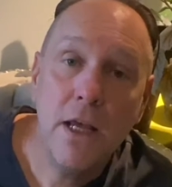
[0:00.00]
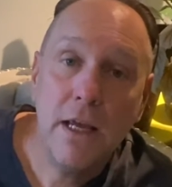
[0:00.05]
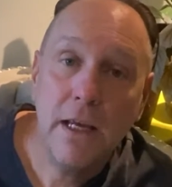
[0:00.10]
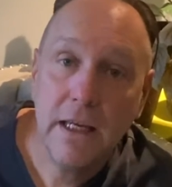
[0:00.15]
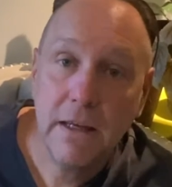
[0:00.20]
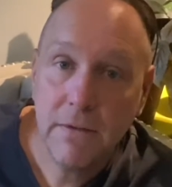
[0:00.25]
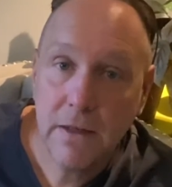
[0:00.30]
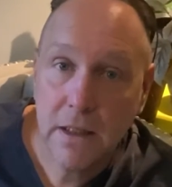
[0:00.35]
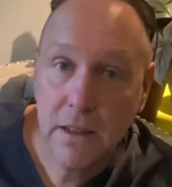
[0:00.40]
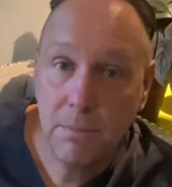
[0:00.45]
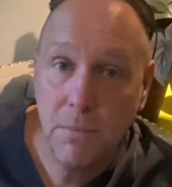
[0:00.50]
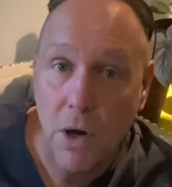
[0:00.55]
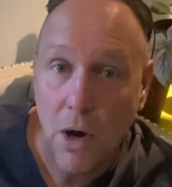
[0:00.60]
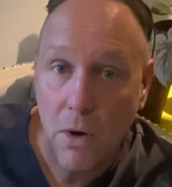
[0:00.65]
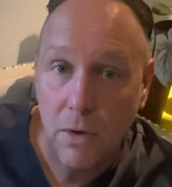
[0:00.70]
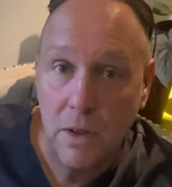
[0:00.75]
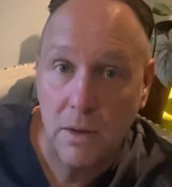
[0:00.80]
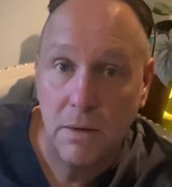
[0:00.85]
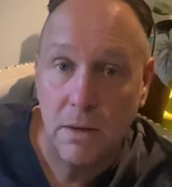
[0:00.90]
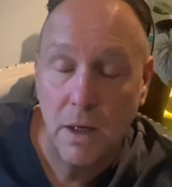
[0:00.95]
Giving it a
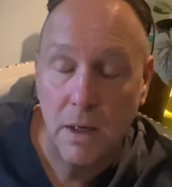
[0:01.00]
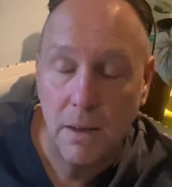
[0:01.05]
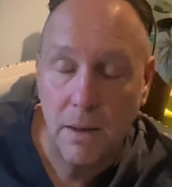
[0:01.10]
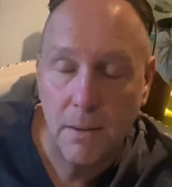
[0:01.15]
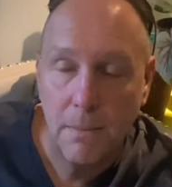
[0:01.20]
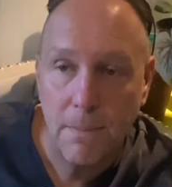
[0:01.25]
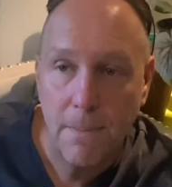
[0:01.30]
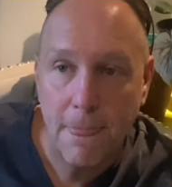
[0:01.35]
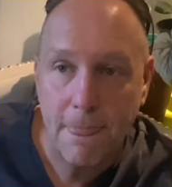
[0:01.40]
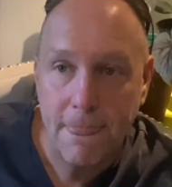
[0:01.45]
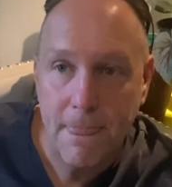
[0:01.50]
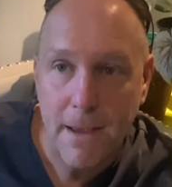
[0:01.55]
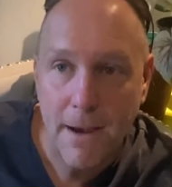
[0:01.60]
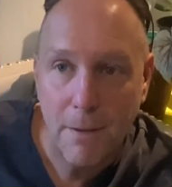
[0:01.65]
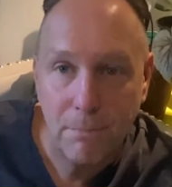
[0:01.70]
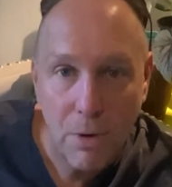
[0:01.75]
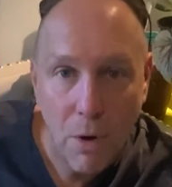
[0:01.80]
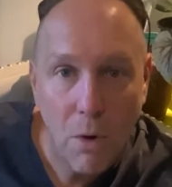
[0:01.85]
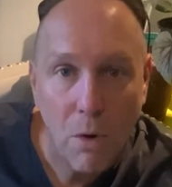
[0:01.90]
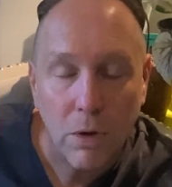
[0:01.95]

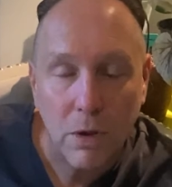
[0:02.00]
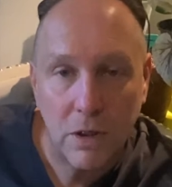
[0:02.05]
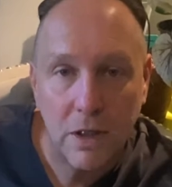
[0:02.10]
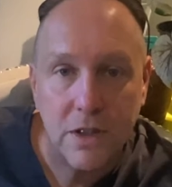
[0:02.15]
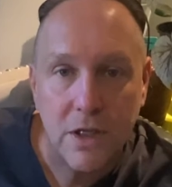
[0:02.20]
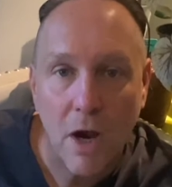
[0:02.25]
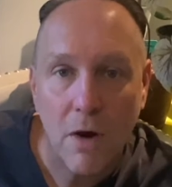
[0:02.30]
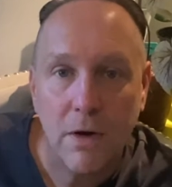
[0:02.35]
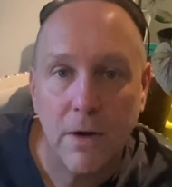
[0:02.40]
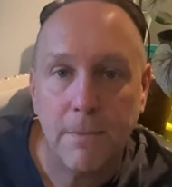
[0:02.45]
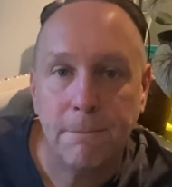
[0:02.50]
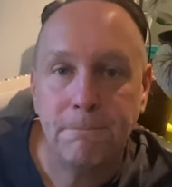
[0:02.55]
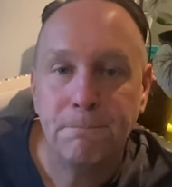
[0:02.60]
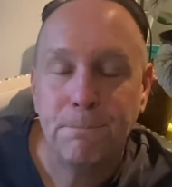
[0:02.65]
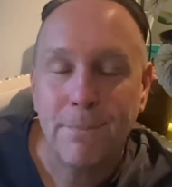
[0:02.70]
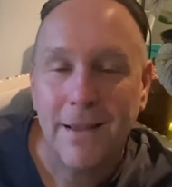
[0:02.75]
pole or a totem